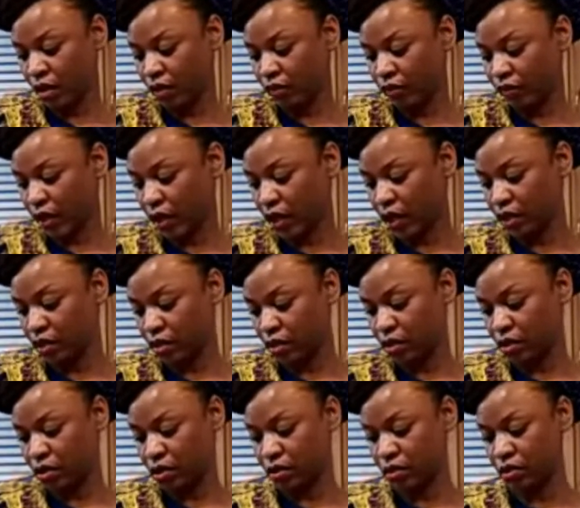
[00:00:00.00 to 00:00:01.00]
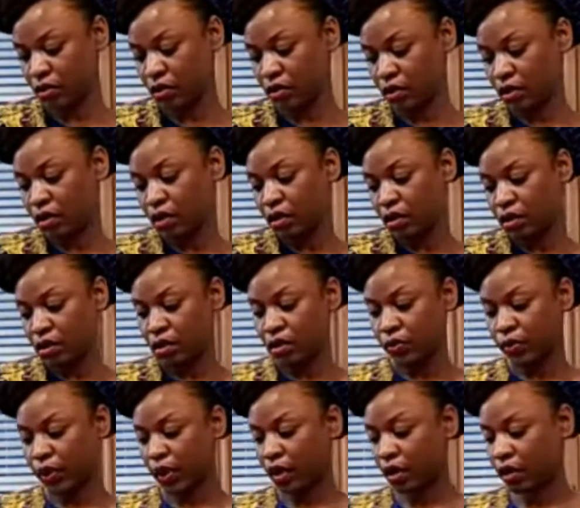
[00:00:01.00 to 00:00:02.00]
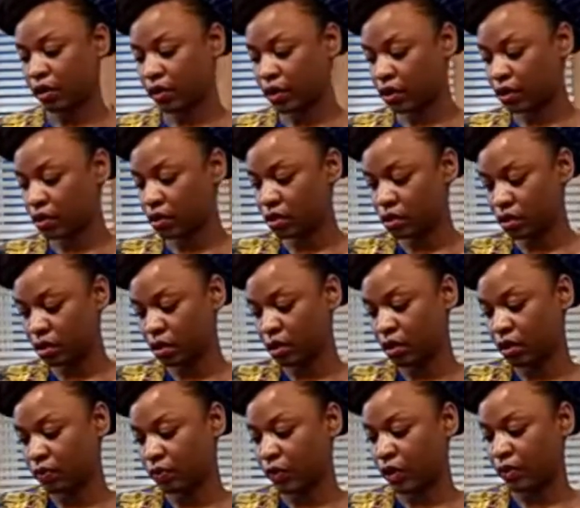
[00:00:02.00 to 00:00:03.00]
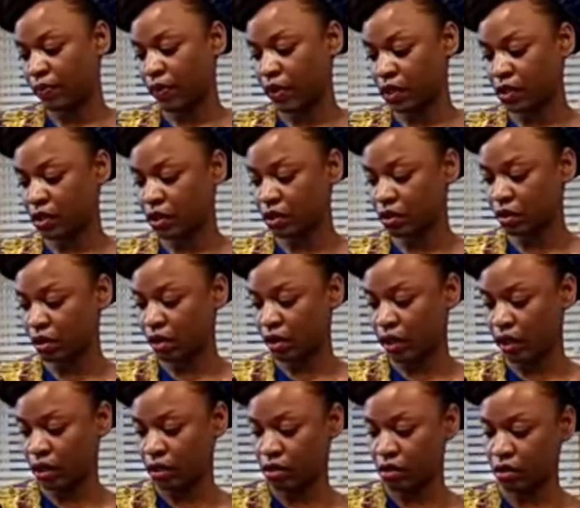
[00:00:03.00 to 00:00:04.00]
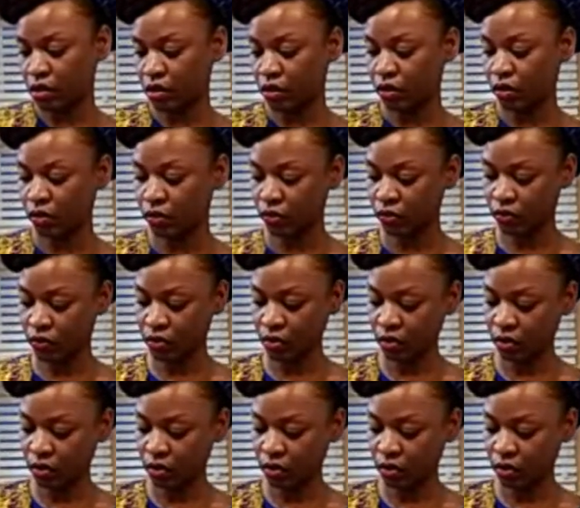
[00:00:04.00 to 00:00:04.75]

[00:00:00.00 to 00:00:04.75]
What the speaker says: All right. Got all this. I'm going to mix this all in too.